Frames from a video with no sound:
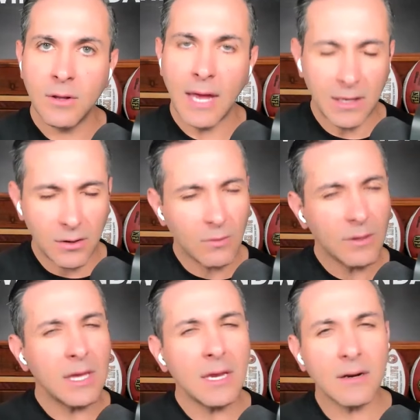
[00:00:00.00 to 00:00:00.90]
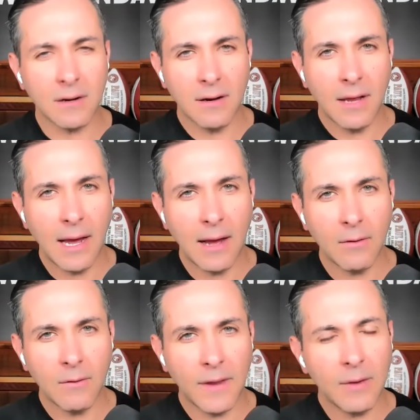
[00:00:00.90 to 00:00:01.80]
and you'll hear
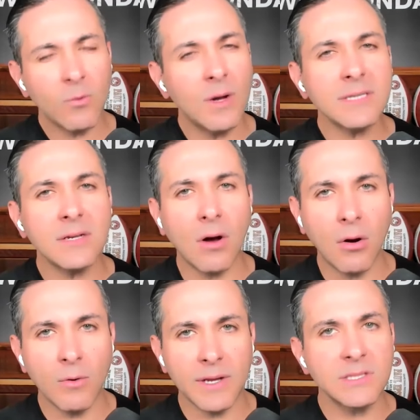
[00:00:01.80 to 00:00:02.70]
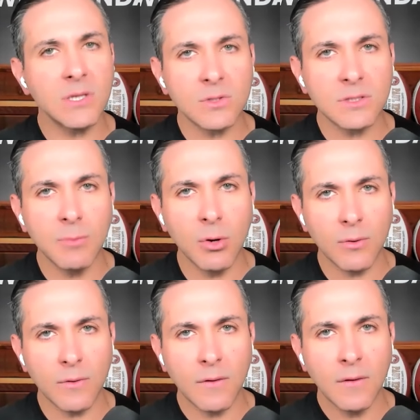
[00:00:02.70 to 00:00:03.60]
how it wasn't always so smooth.